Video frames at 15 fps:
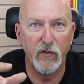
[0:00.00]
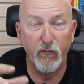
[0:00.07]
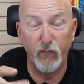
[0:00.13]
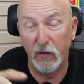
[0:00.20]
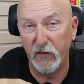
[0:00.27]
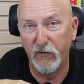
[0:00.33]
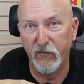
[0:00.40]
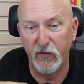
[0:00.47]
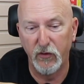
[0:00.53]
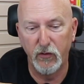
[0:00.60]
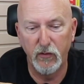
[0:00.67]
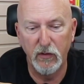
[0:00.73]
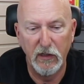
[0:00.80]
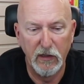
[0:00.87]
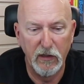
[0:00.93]
will
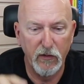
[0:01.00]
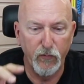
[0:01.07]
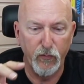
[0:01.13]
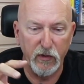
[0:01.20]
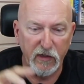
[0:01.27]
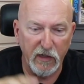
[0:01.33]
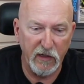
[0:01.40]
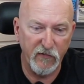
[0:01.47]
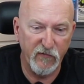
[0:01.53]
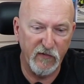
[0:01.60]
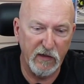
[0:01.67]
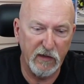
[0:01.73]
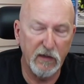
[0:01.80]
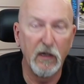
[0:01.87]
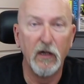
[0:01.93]
do with the
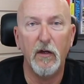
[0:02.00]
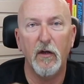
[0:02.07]
engine.